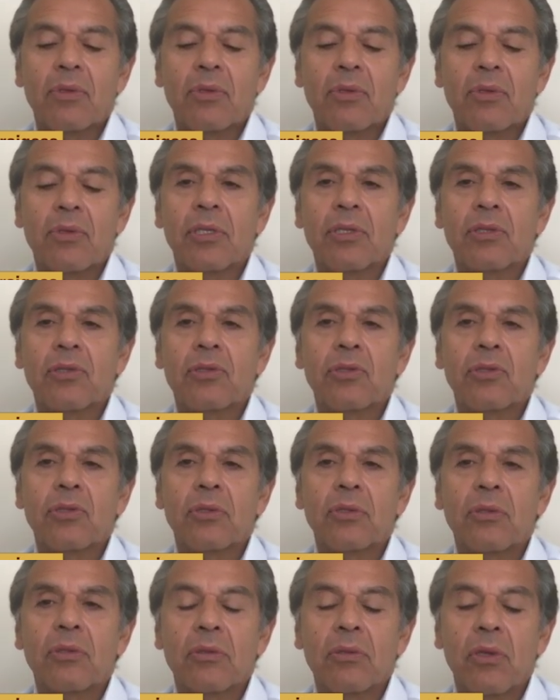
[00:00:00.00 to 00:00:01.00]
to
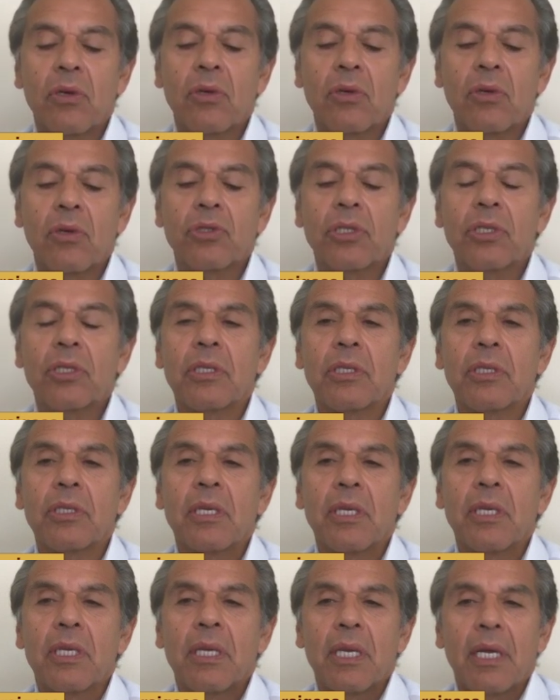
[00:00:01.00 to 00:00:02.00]
this notion
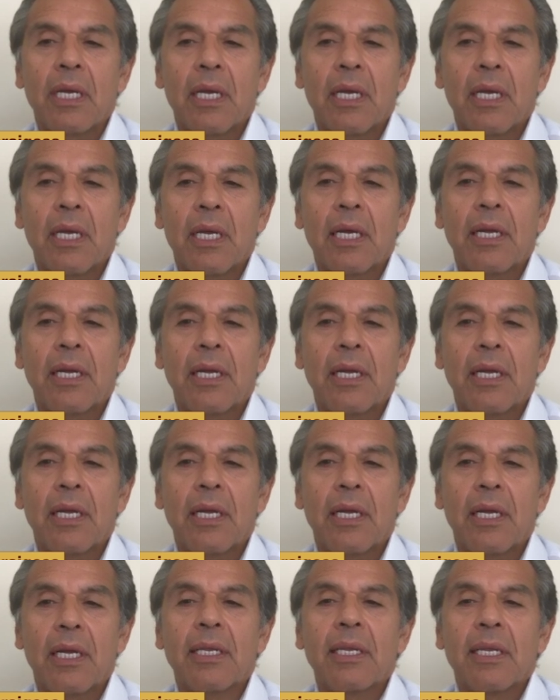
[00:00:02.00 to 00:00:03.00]

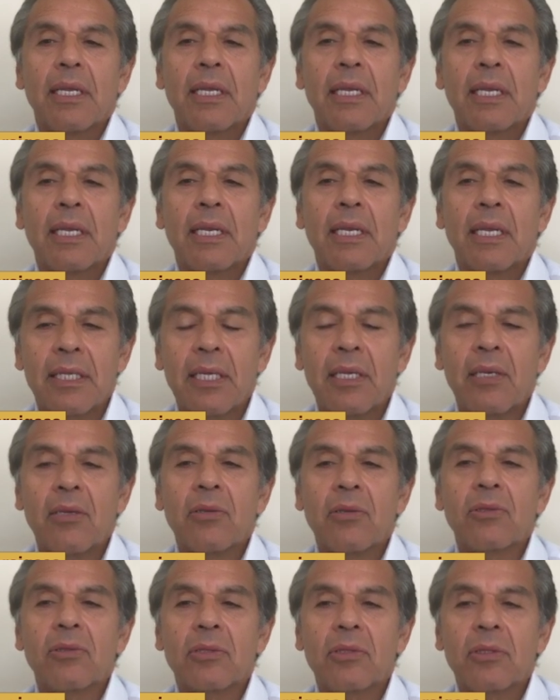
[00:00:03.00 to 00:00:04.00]
that
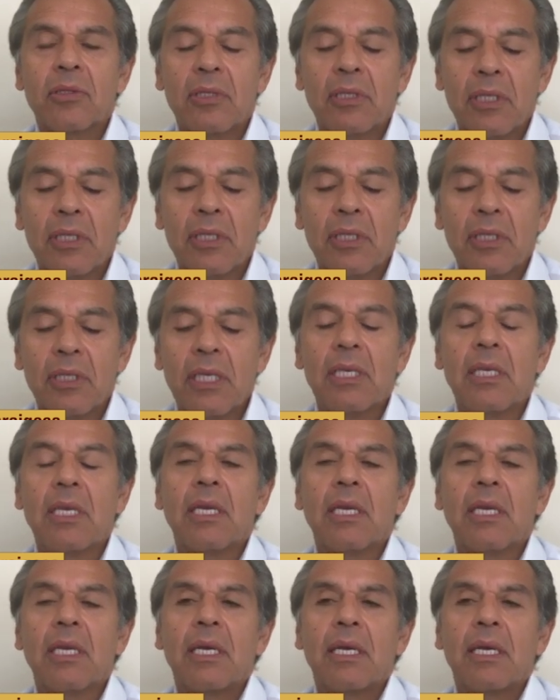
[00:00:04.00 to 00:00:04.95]
Latinos need